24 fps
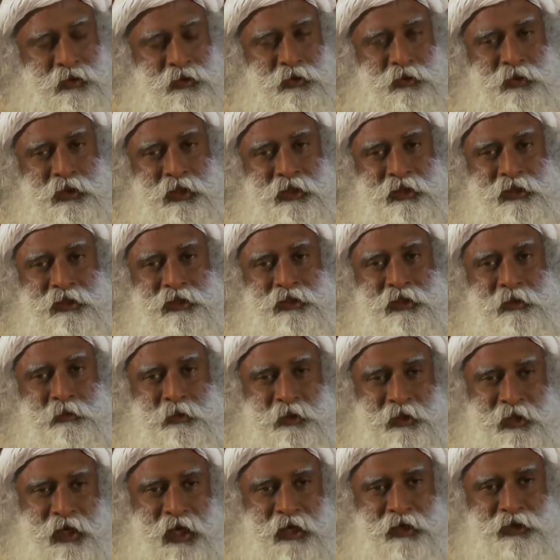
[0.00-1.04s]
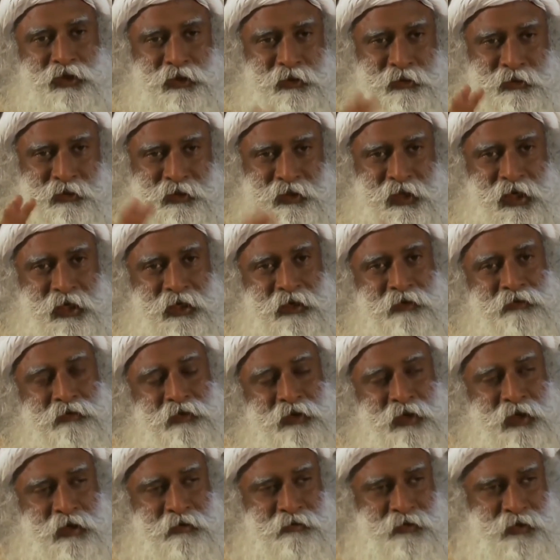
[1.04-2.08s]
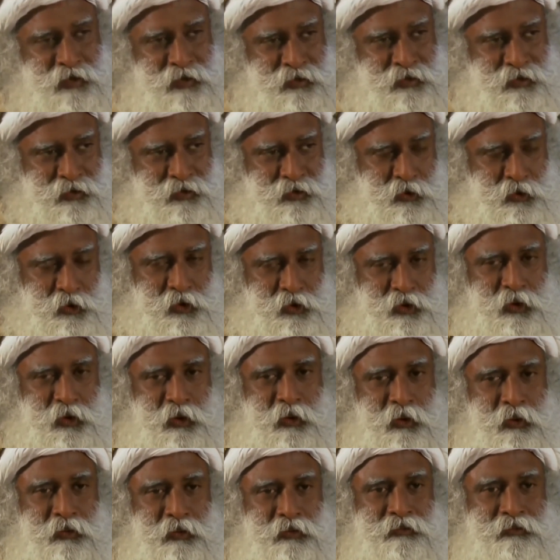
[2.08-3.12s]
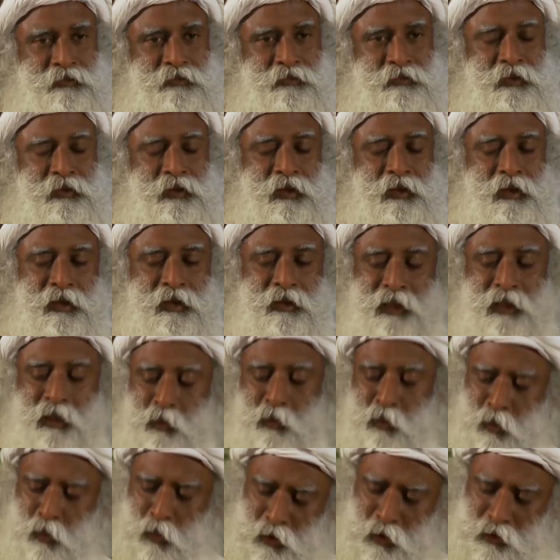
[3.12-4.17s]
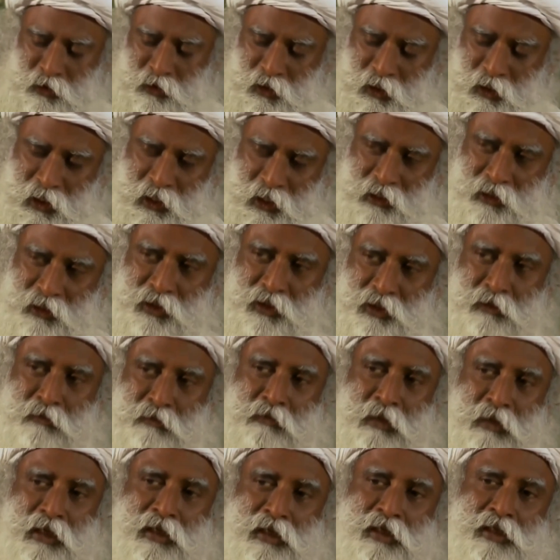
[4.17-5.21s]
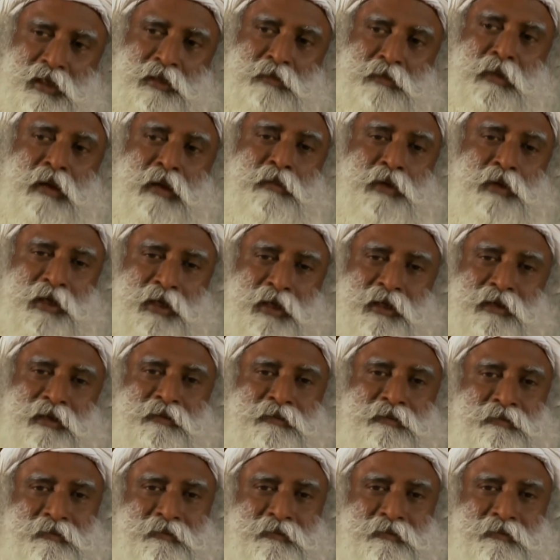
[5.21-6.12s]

Today there is substantial scientific evidence to show that water has tremendous memory.